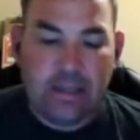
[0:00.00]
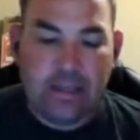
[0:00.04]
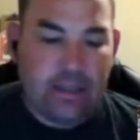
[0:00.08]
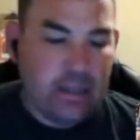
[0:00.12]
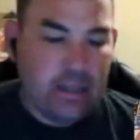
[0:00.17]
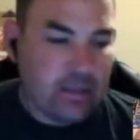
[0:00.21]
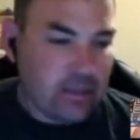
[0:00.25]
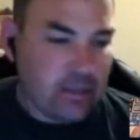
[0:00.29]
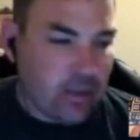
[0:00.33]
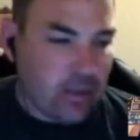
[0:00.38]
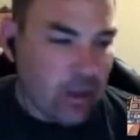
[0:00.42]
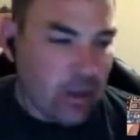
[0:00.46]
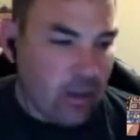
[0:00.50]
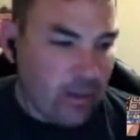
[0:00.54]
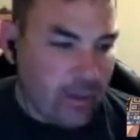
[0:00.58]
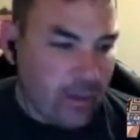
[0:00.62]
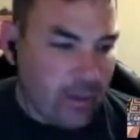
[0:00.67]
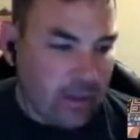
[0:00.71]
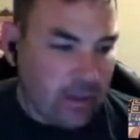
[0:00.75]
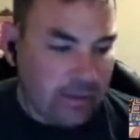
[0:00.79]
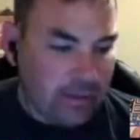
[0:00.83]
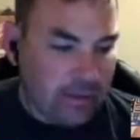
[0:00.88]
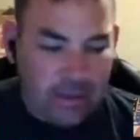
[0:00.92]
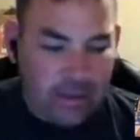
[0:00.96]
It's all
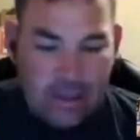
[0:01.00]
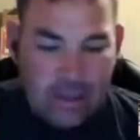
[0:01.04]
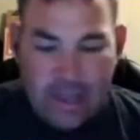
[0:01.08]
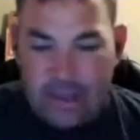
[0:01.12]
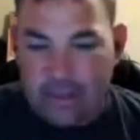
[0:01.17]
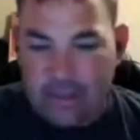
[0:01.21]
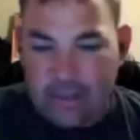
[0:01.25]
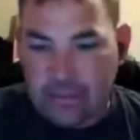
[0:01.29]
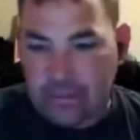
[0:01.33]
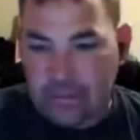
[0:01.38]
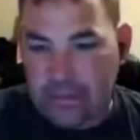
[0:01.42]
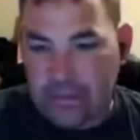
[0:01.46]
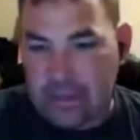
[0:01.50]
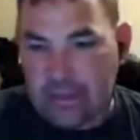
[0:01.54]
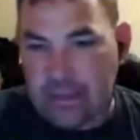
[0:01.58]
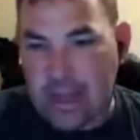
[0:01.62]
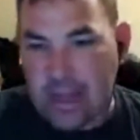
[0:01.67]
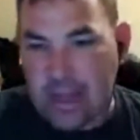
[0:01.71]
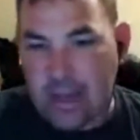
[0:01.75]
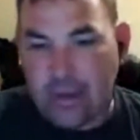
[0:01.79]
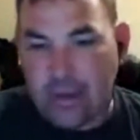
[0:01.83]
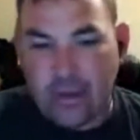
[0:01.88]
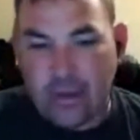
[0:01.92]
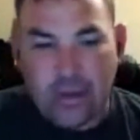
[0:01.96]
about the like. It's
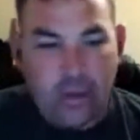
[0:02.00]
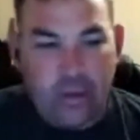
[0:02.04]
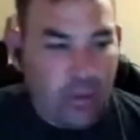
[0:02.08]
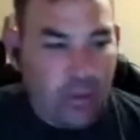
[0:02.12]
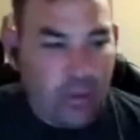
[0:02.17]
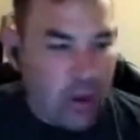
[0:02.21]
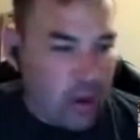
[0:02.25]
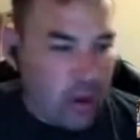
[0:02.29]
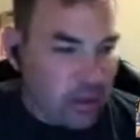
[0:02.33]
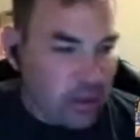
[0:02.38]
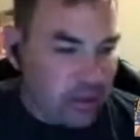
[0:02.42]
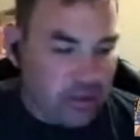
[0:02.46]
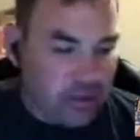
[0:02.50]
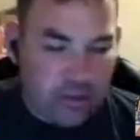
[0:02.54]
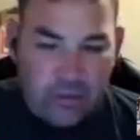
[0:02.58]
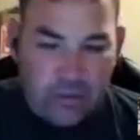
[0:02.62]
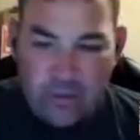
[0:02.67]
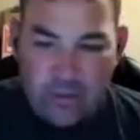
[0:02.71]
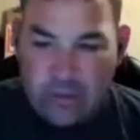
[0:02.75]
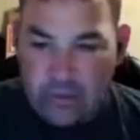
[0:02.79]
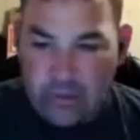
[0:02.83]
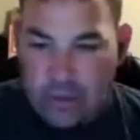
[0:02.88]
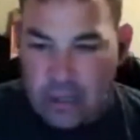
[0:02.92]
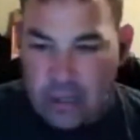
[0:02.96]
not who you are. It's who
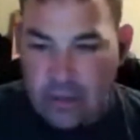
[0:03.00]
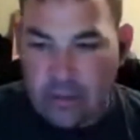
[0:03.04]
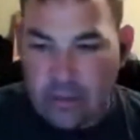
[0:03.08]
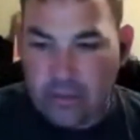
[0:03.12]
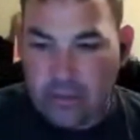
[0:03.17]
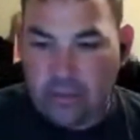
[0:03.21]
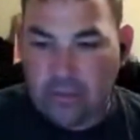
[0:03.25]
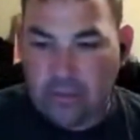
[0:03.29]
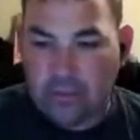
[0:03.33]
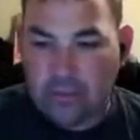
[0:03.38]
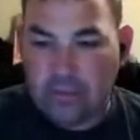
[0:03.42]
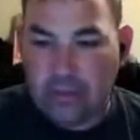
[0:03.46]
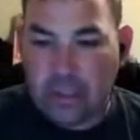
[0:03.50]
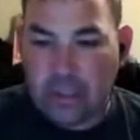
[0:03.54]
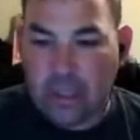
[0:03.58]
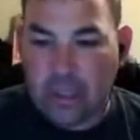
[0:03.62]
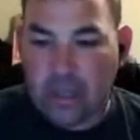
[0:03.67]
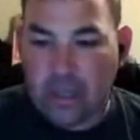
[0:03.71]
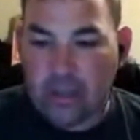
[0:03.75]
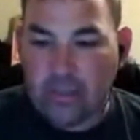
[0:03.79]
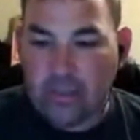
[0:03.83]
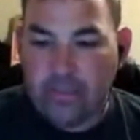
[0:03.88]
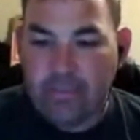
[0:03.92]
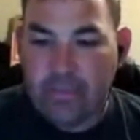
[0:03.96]
you know. You
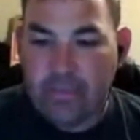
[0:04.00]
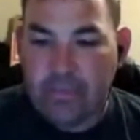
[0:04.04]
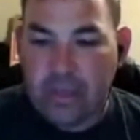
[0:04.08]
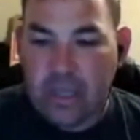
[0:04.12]
know.